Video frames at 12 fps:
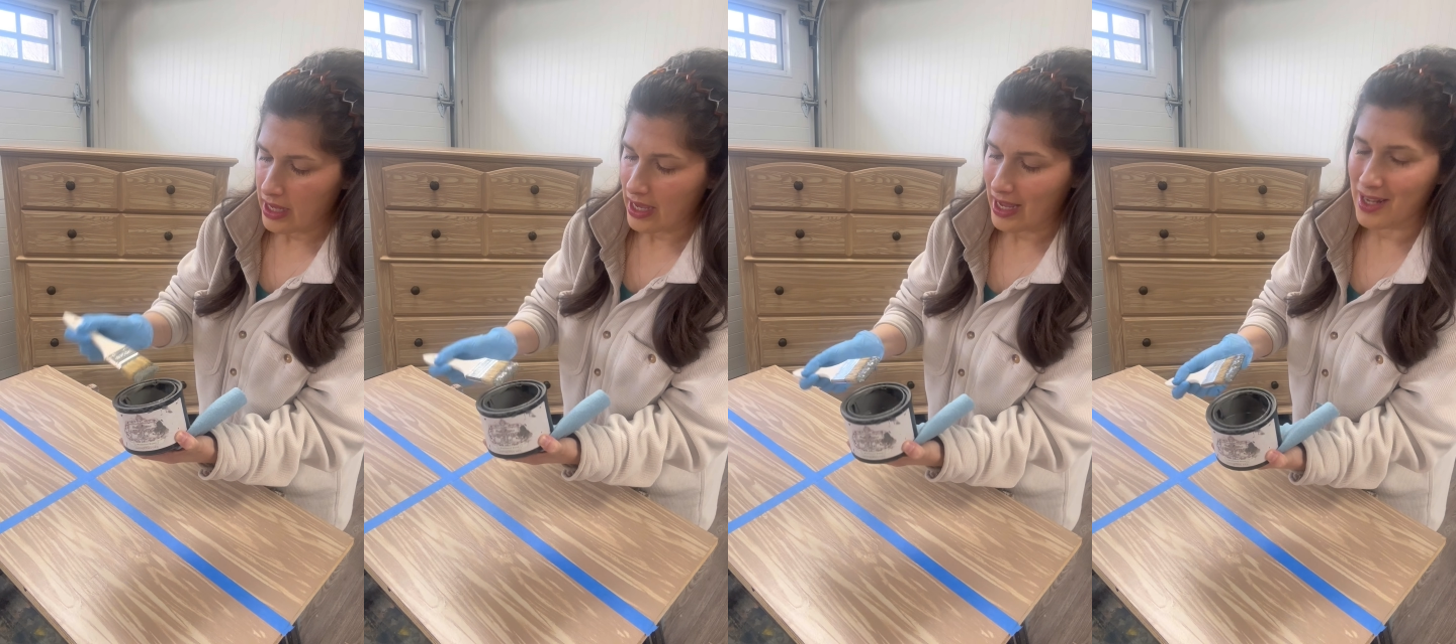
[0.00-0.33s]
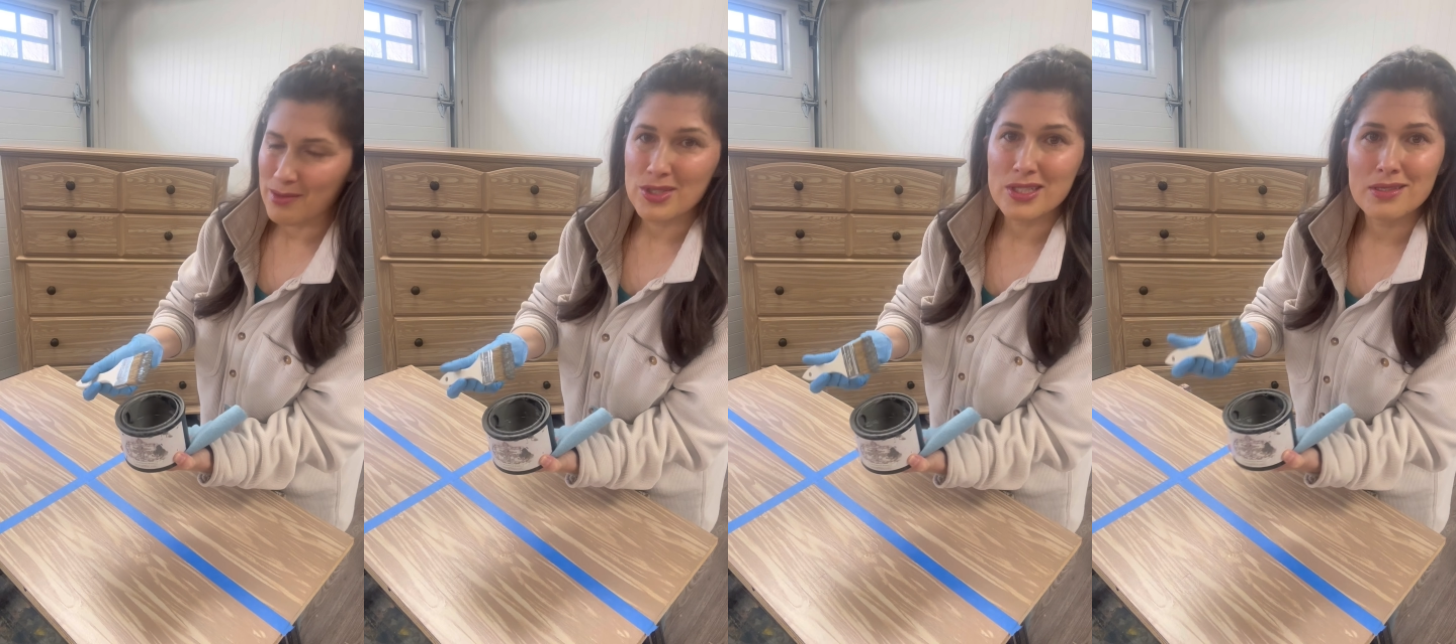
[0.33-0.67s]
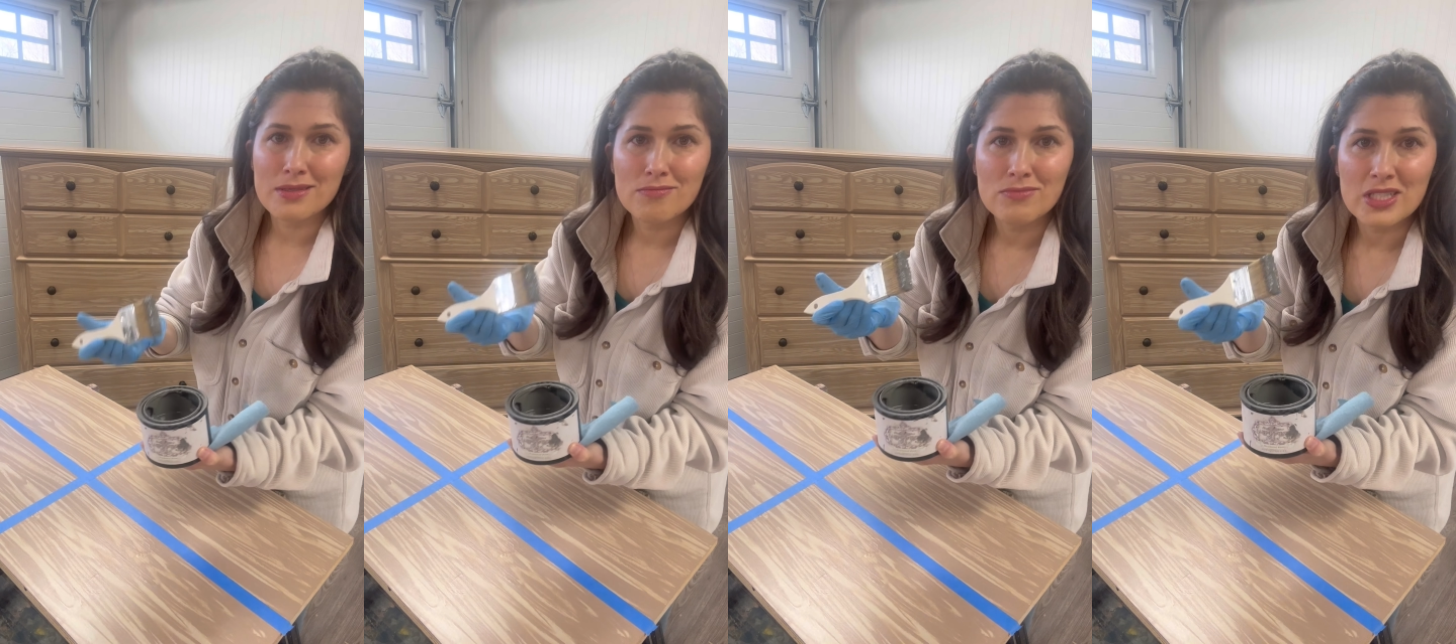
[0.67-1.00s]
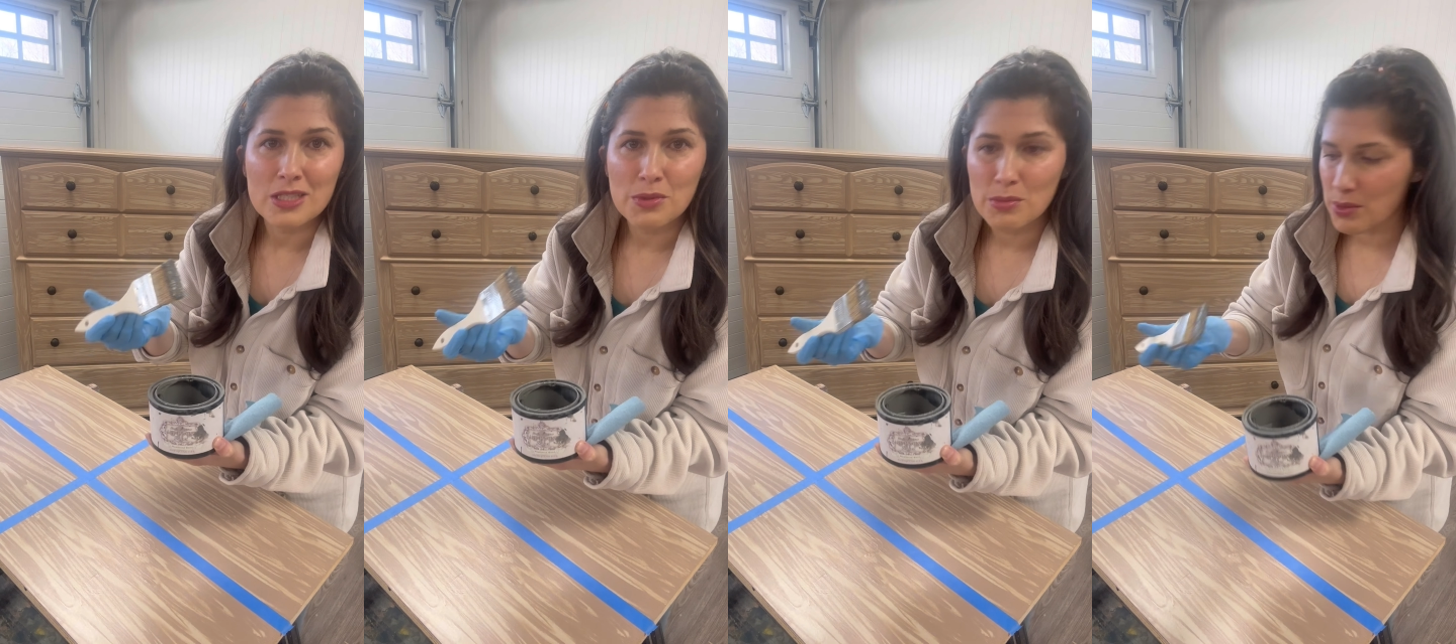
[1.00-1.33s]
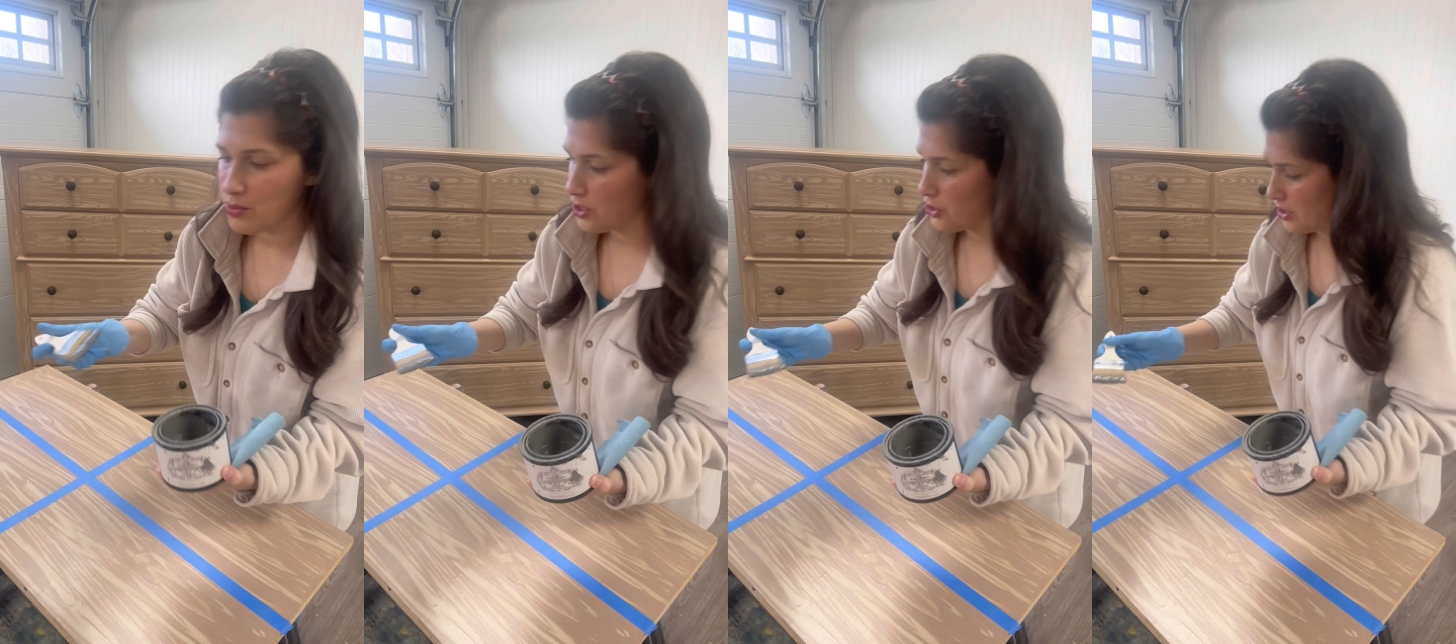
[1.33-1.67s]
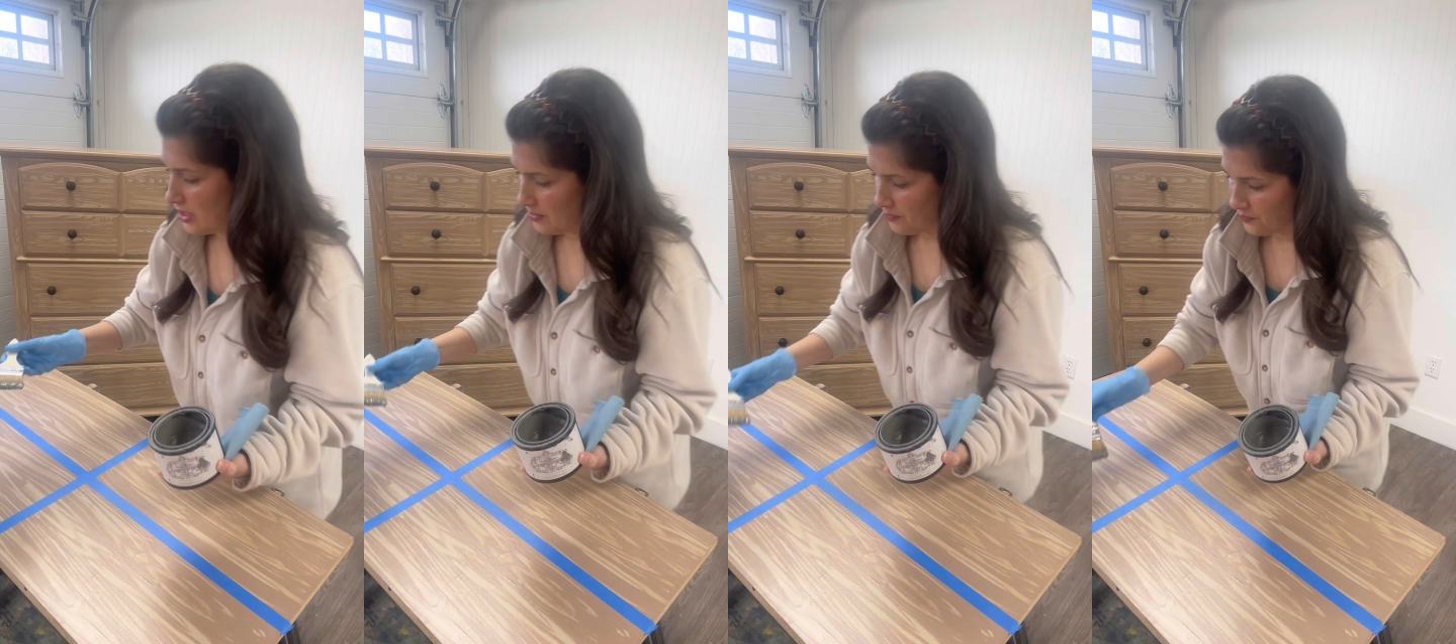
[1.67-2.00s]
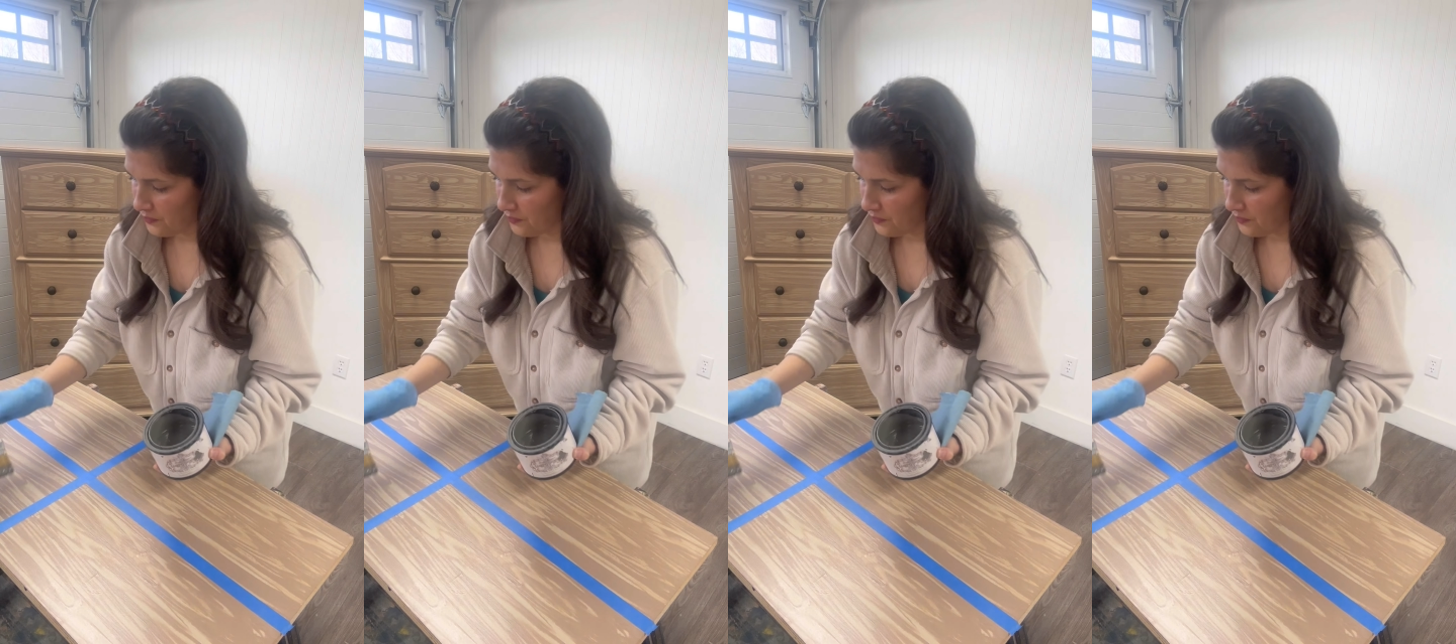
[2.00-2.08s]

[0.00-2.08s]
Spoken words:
and I'm just dipping my brush in it.